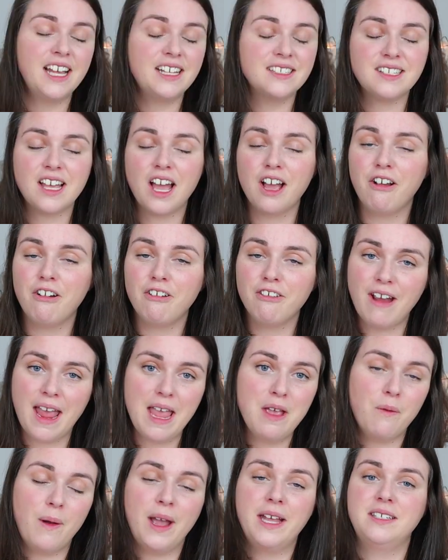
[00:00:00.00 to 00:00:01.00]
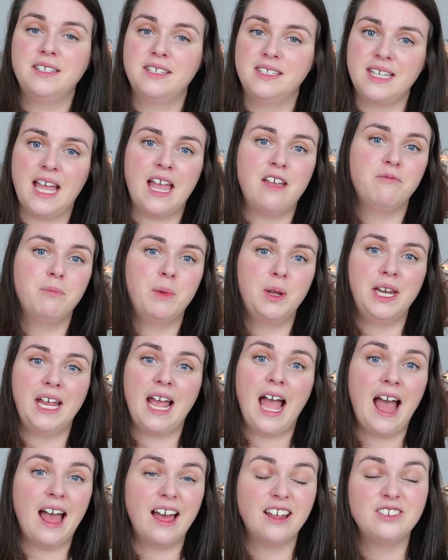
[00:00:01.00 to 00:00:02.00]
It's a great way to save
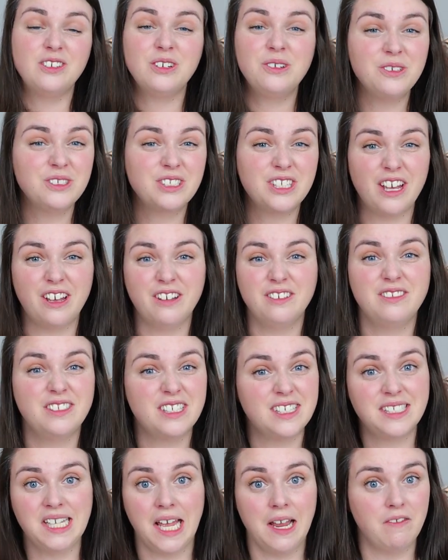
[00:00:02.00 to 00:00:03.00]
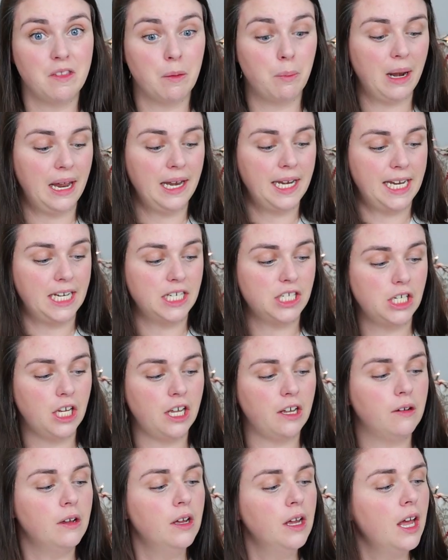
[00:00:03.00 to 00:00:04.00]
money and also to save the planet
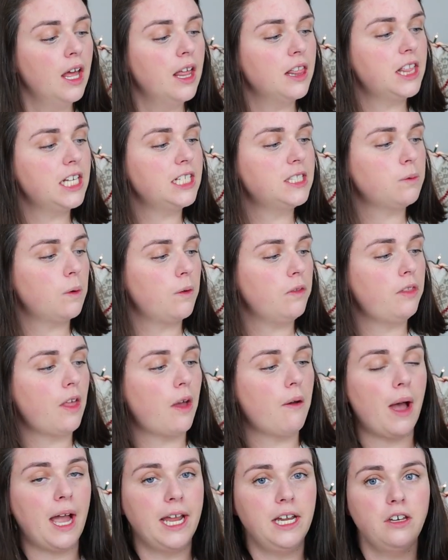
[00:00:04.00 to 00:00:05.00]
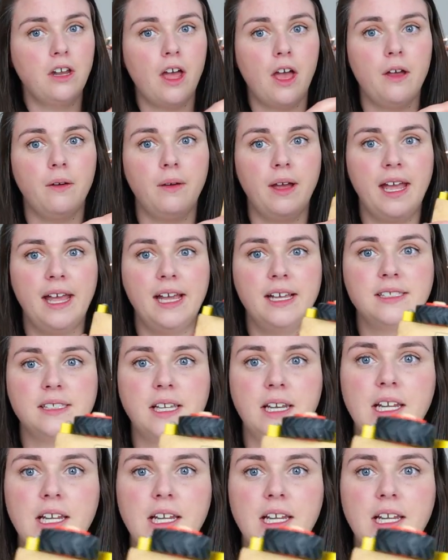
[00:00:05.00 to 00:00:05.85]
too. This one though I know is